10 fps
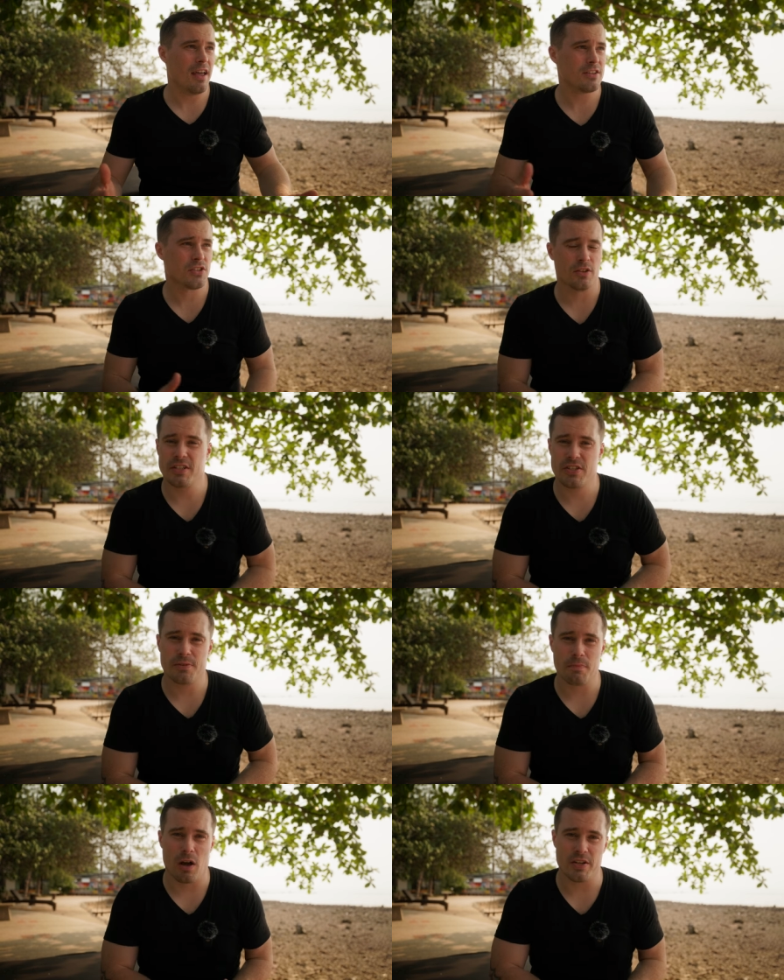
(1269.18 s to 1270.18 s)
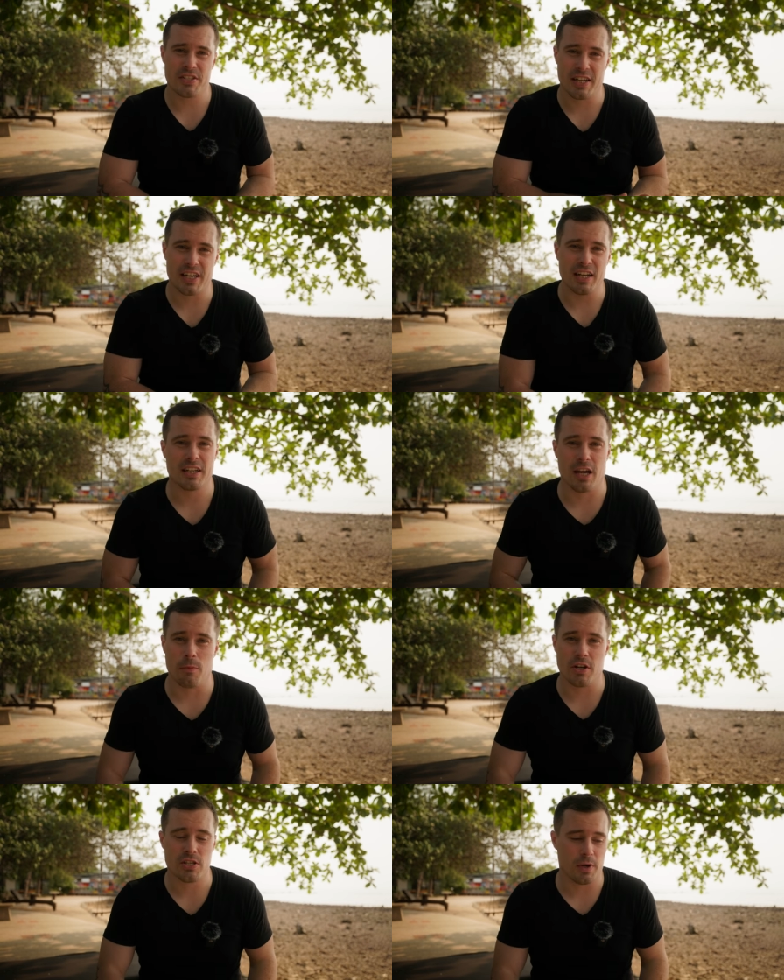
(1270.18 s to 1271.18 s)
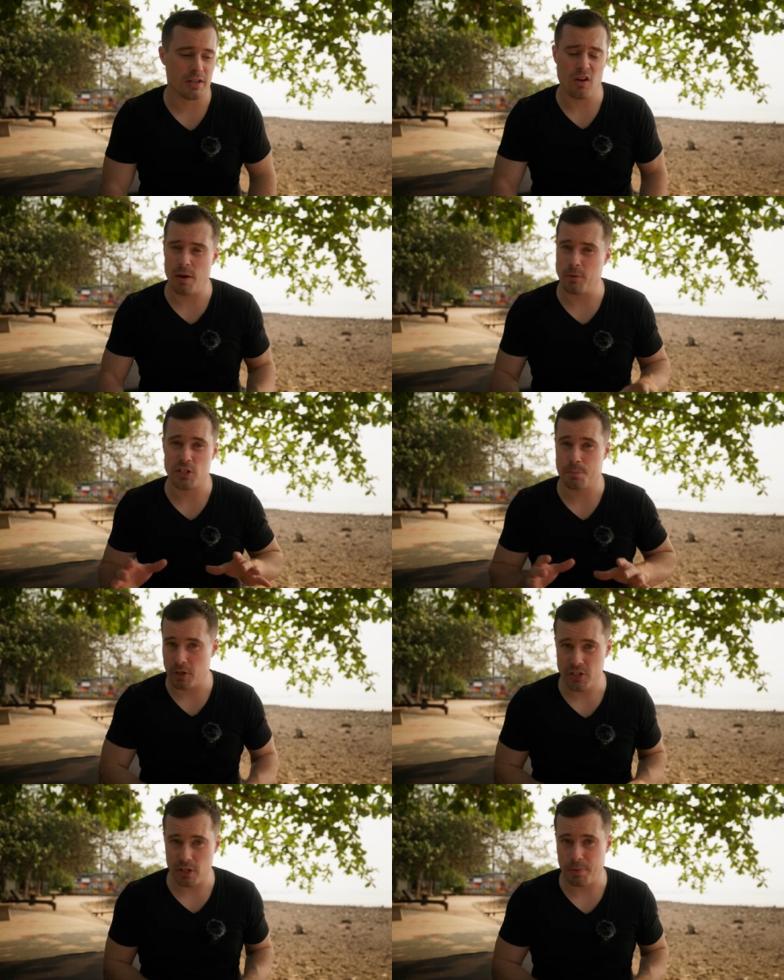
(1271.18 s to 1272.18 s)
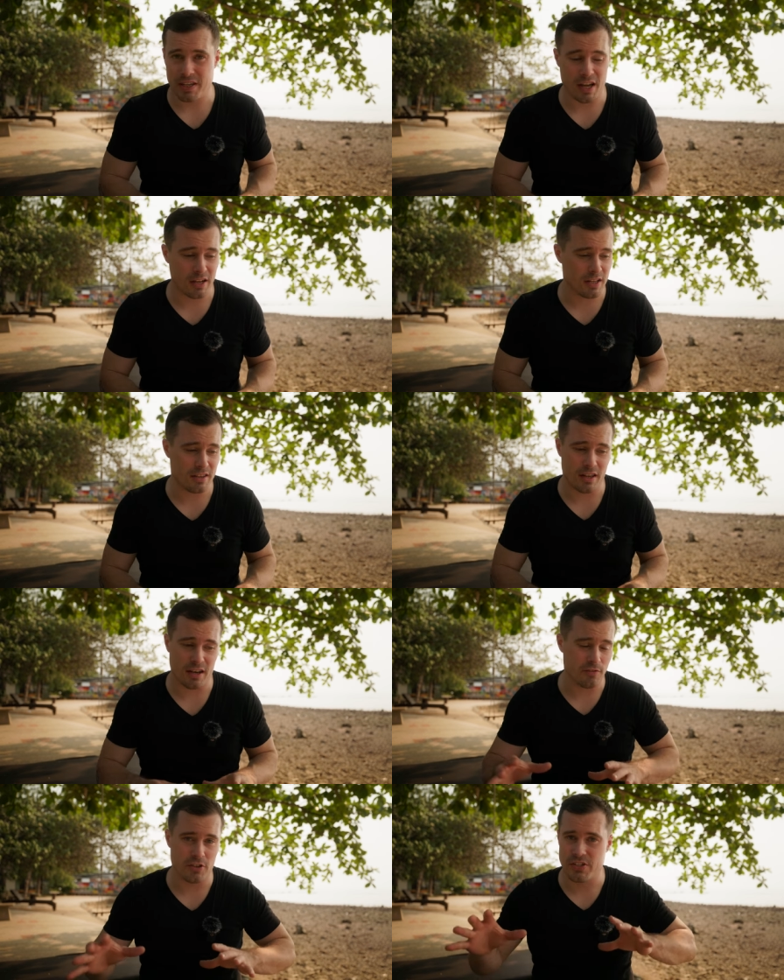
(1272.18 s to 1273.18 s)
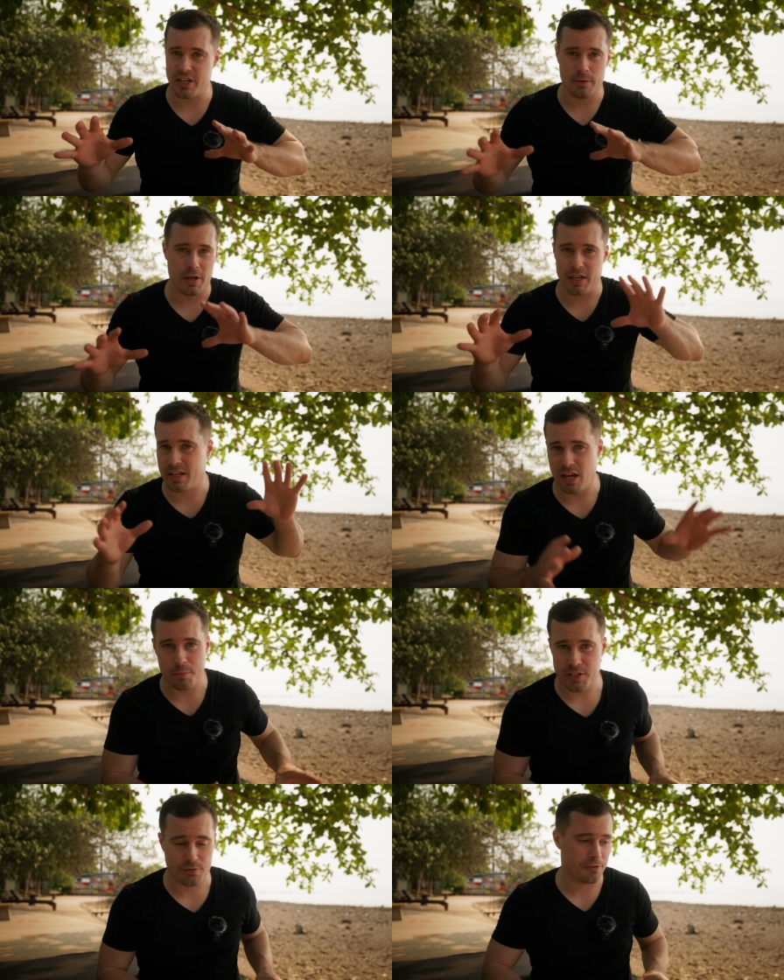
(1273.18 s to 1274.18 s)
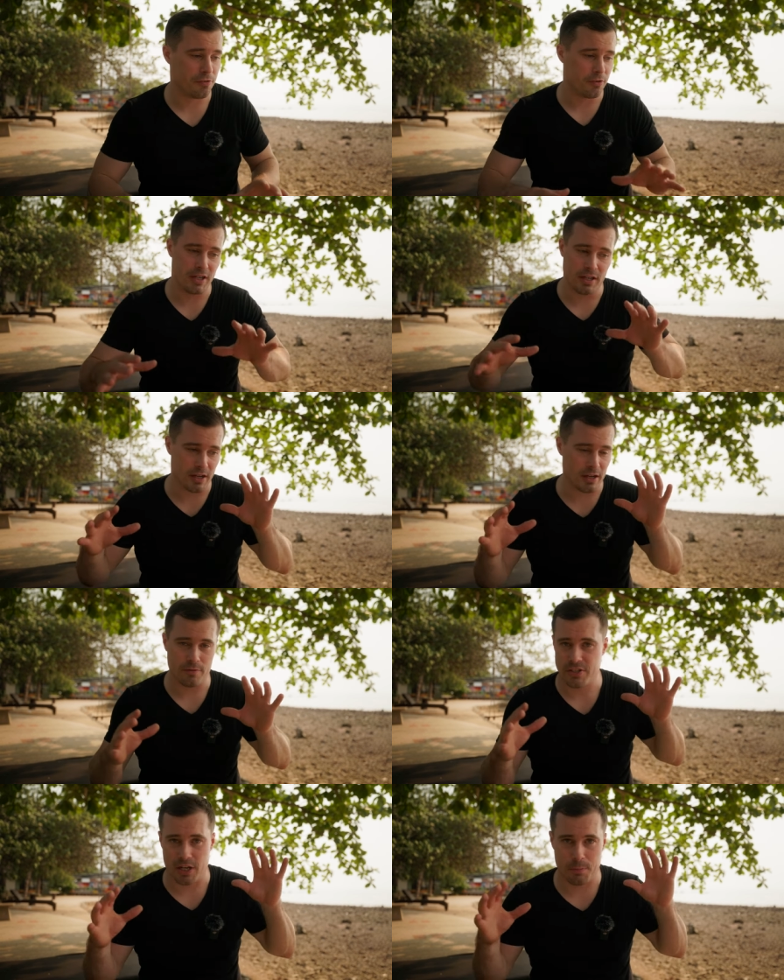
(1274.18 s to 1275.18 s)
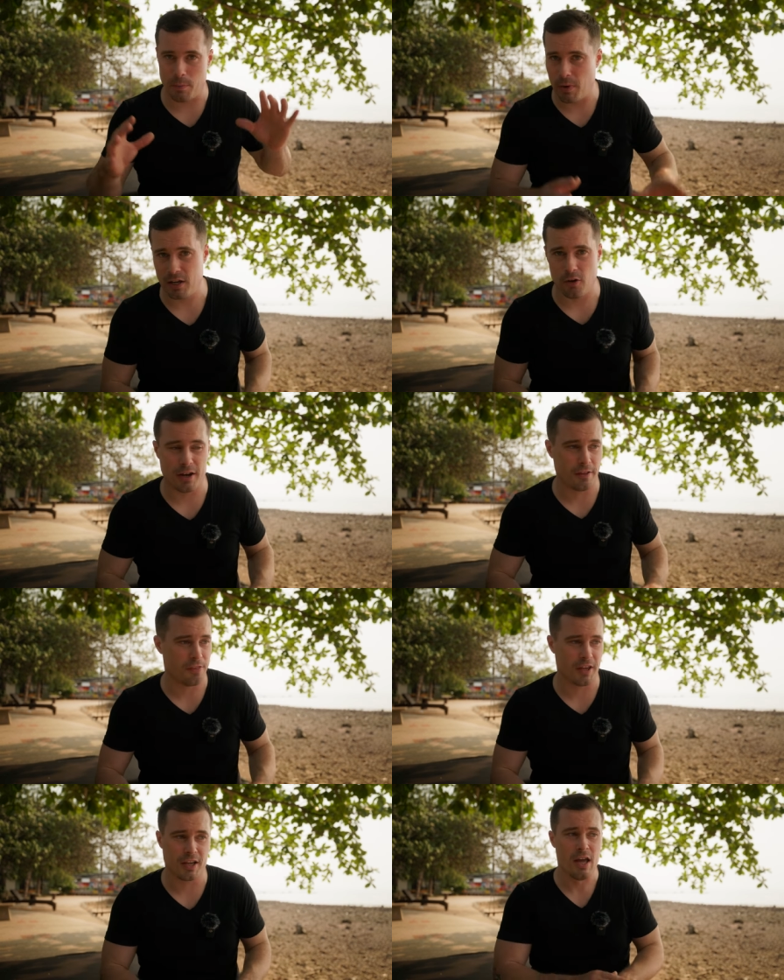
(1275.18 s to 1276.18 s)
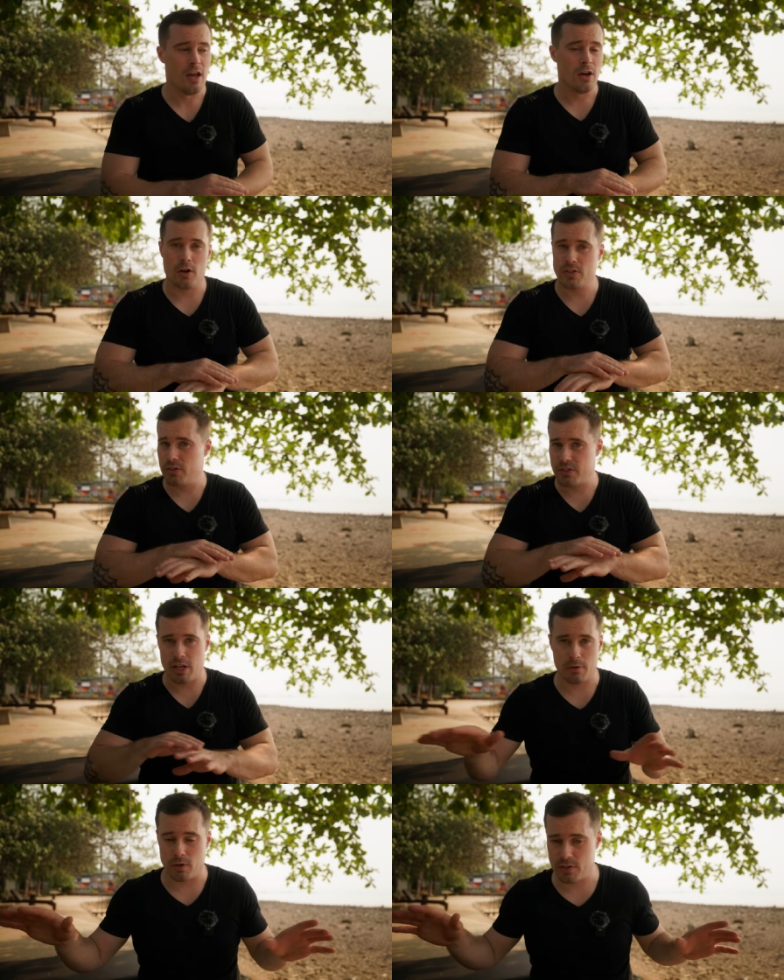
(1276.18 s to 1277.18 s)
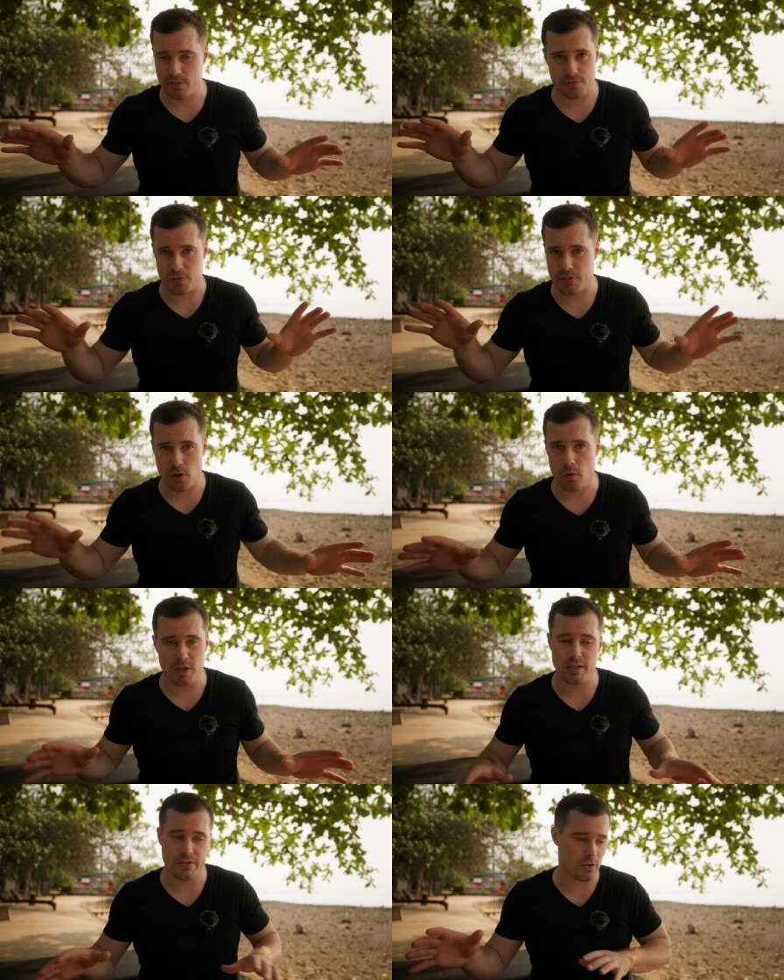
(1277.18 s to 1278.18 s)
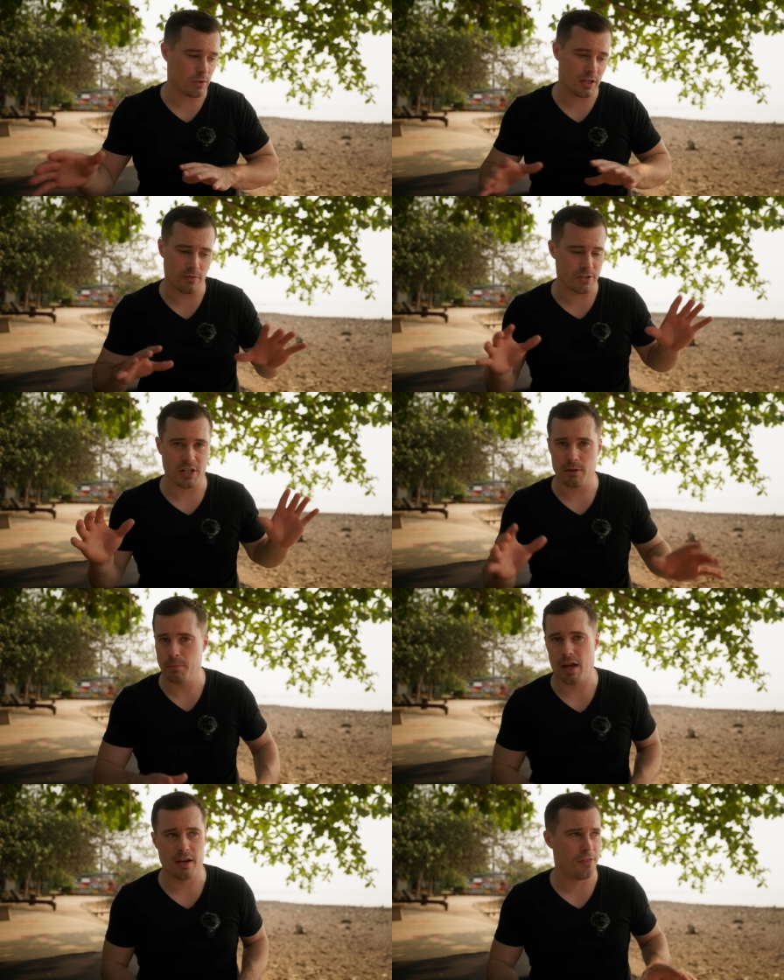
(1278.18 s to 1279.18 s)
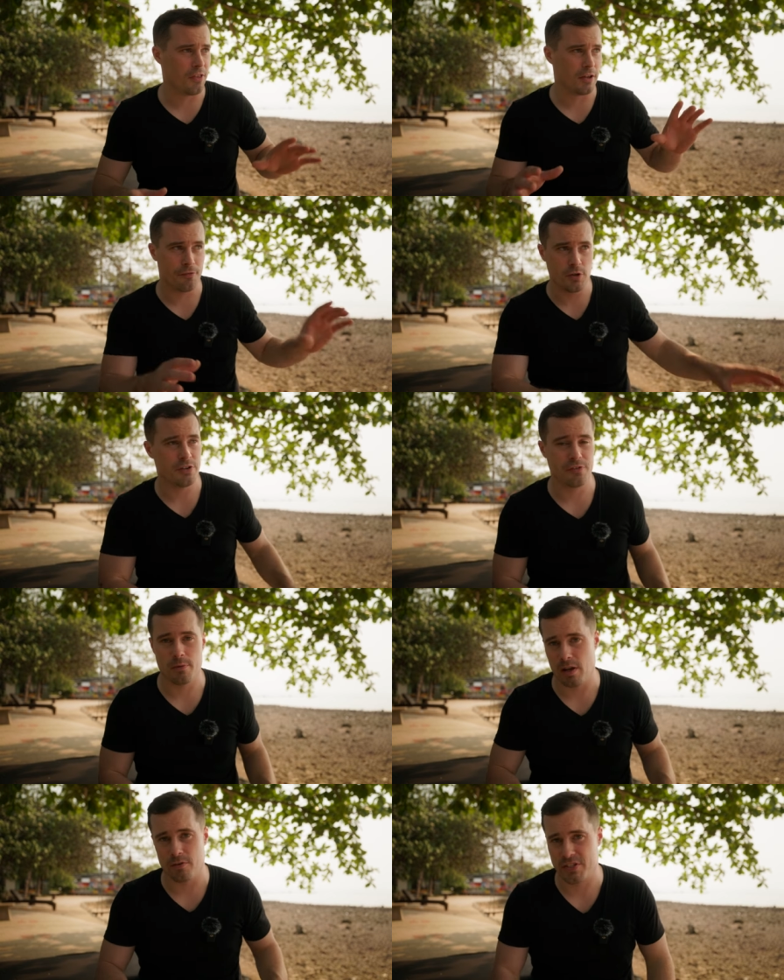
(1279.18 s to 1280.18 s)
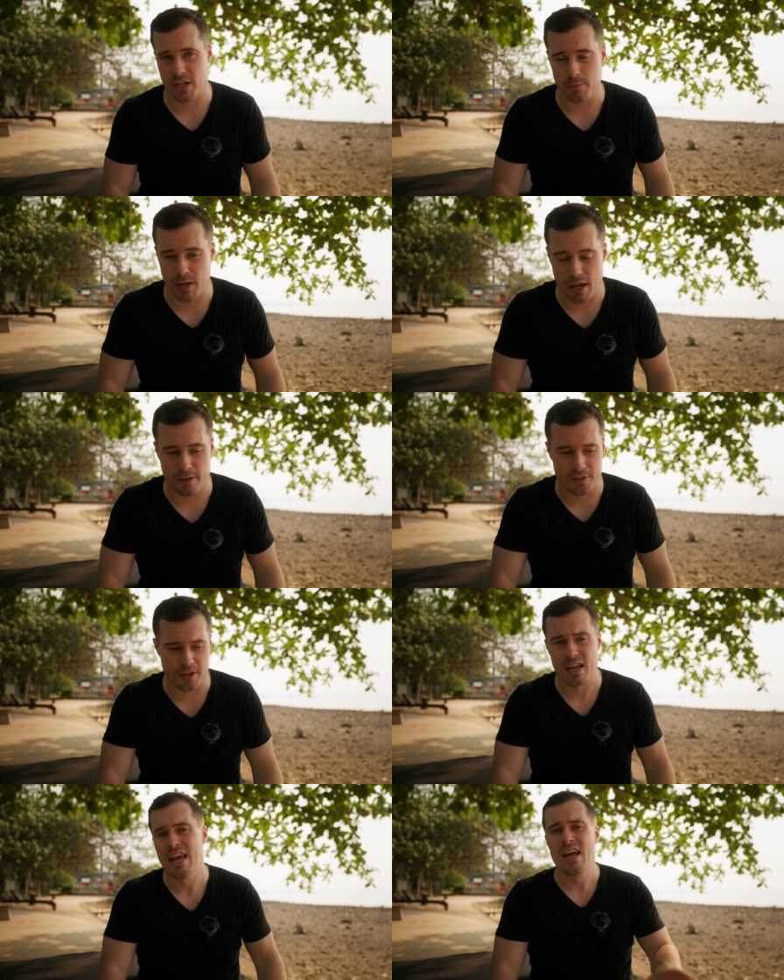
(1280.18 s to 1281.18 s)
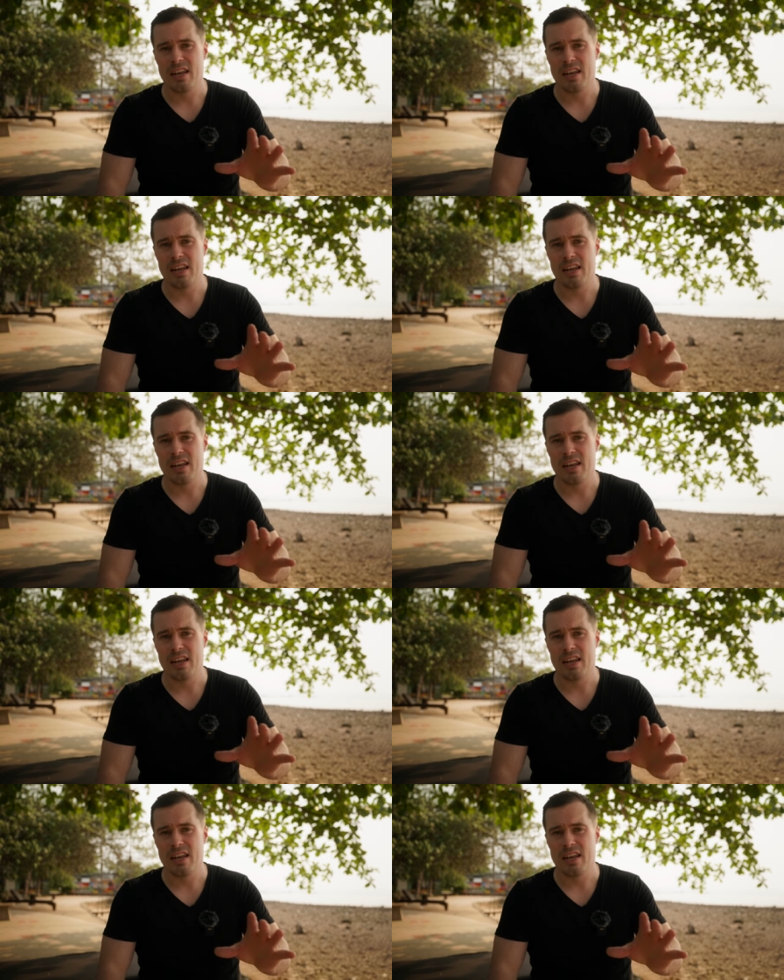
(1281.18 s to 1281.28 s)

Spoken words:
Yeah, so that's how I see Canon cameras right now. I'm not sponsored by Canon. They never sent me any cameras for free. They never sent me money or anything. Also same goes for Sony. Sony never sent me anything. Fujifilm never sent me anything.